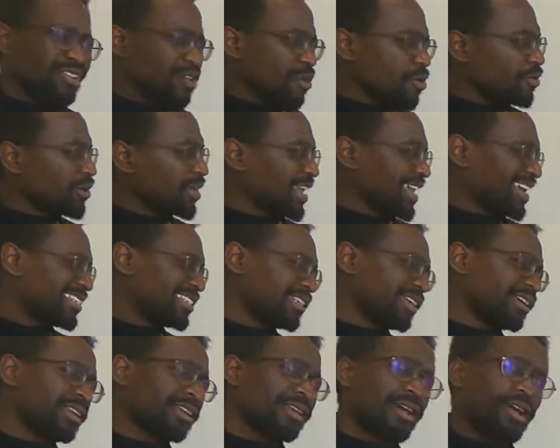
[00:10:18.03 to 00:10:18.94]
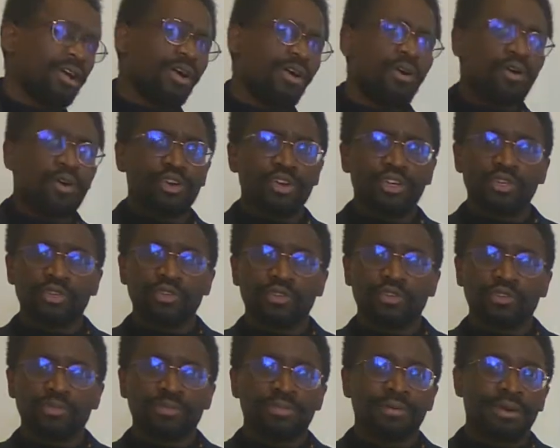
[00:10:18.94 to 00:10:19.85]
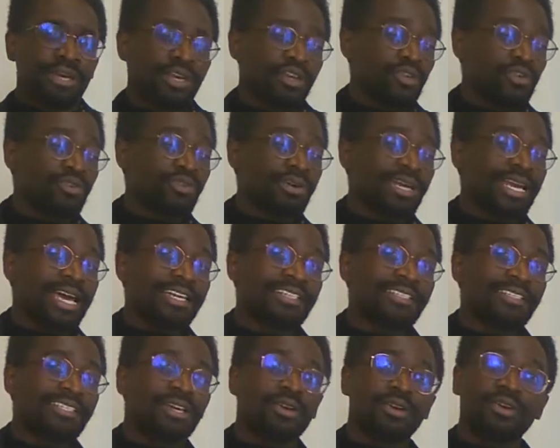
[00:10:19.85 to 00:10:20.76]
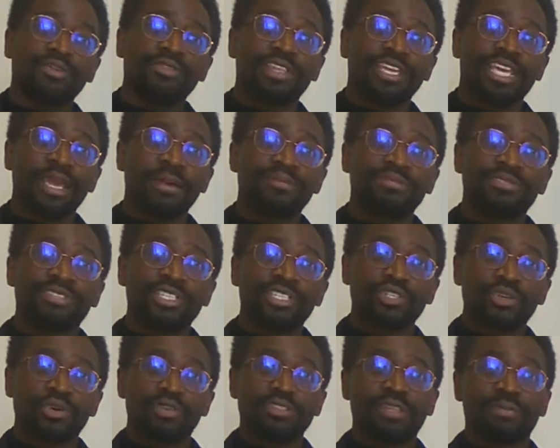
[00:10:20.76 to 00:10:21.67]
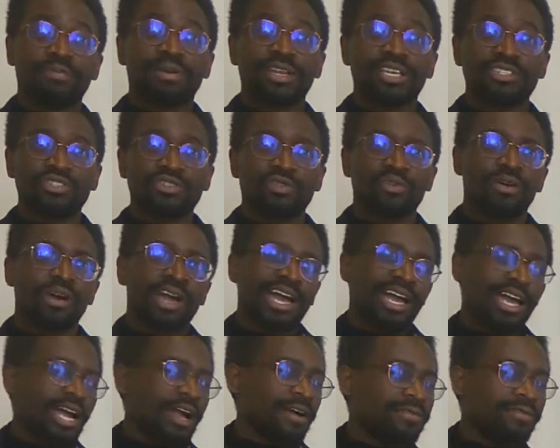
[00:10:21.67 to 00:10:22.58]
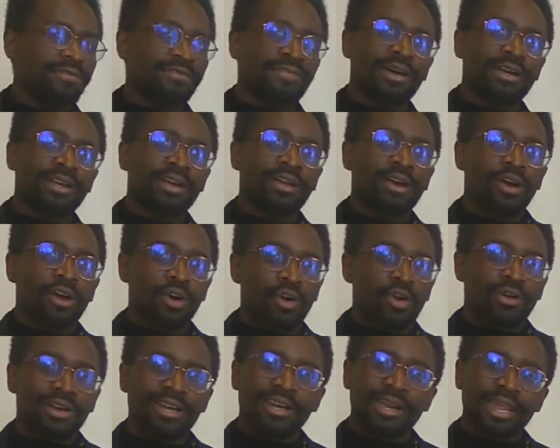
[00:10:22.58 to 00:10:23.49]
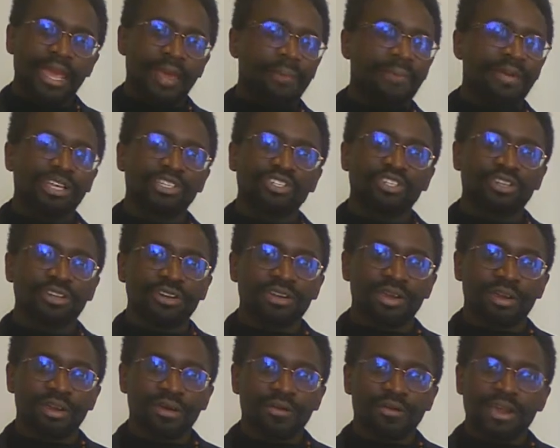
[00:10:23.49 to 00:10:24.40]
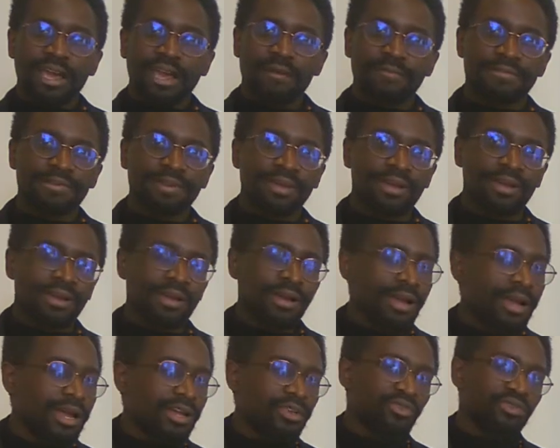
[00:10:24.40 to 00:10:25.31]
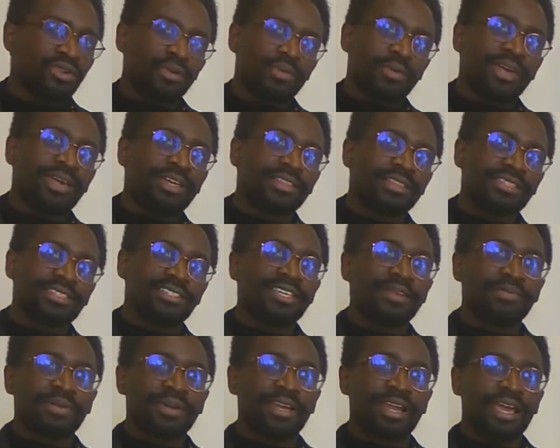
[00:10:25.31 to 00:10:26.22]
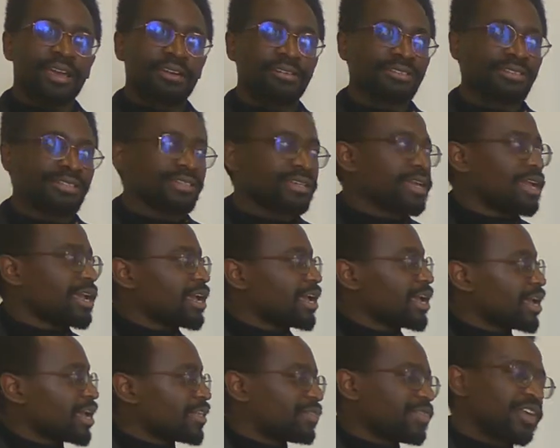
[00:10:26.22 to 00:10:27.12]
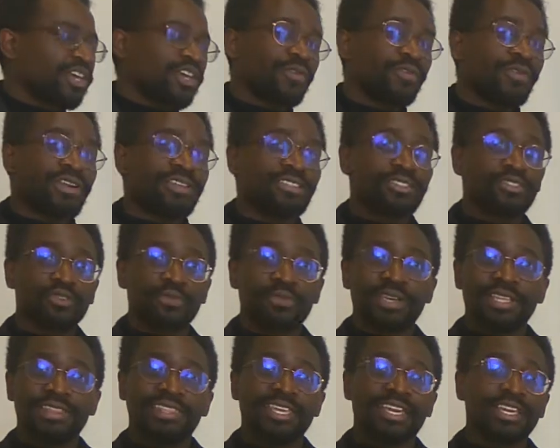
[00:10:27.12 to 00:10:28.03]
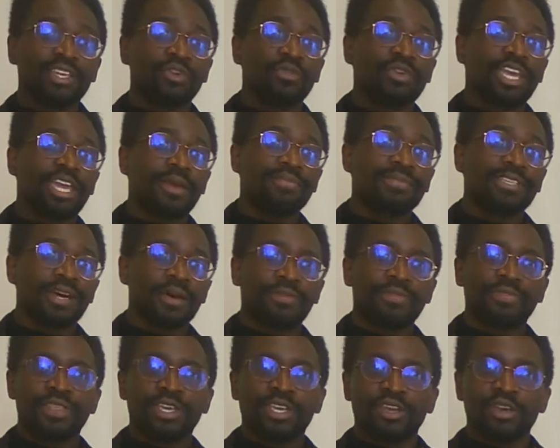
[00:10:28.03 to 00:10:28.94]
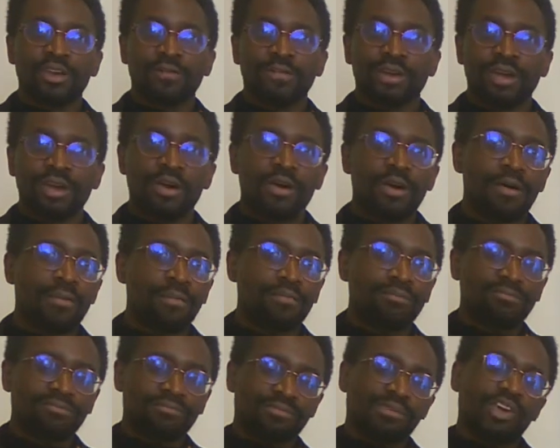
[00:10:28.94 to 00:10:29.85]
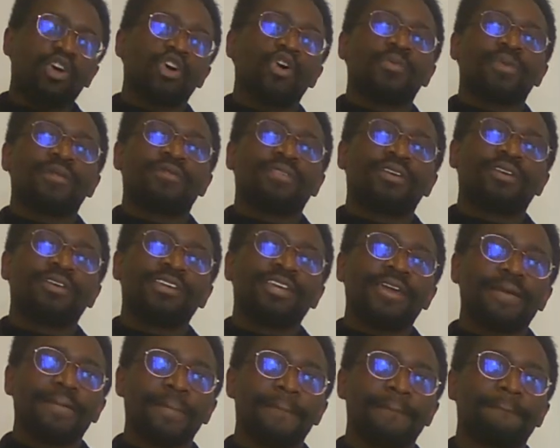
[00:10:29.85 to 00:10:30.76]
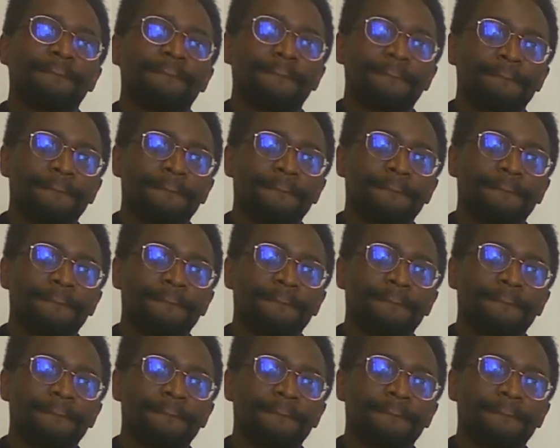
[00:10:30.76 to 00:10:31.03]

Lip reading: on LinkedIn, on YouTube. You can actually download the game Zito on the Play Store, have a fun, go on an epic journey around Africa to awaken the sleeping lions. And thank you for listening to me. Thank you, Cape Town. Thank you, AfricaCom. Hope you have a good day.